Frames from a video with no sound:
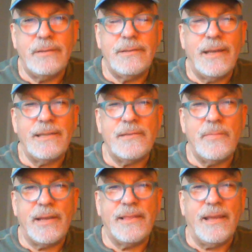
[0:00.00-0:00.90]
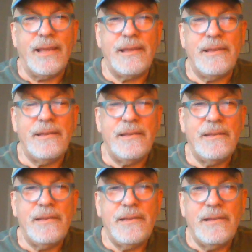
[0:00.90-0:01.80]
That's a big thing.
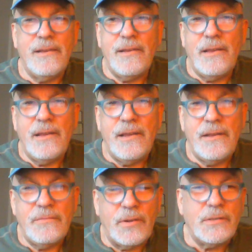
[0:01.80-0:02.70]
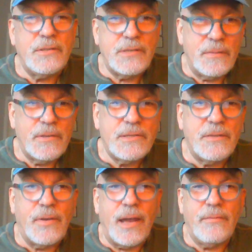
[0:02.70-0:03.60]
Notice some of the
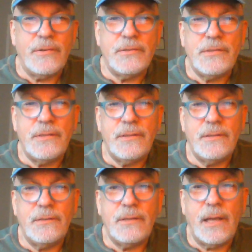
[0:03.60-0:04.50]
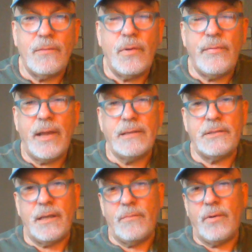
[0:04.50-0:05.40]
survivors, and we've had
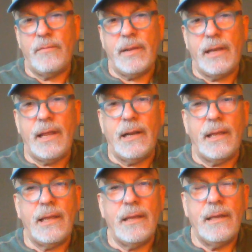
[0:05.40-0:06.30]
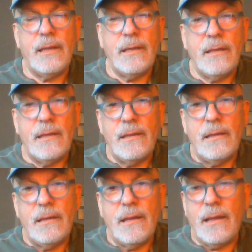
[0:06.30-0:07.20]
some we've been healing,
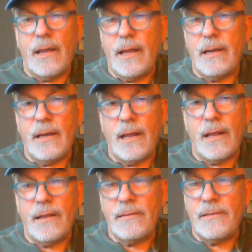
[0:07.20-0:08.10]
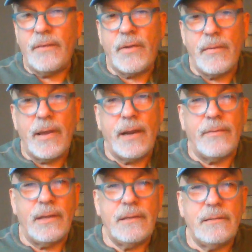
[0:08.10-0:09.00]
and uh, they've come out of
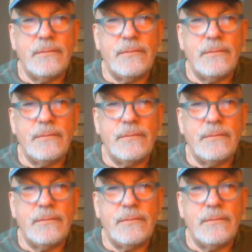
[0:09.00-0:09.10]
it.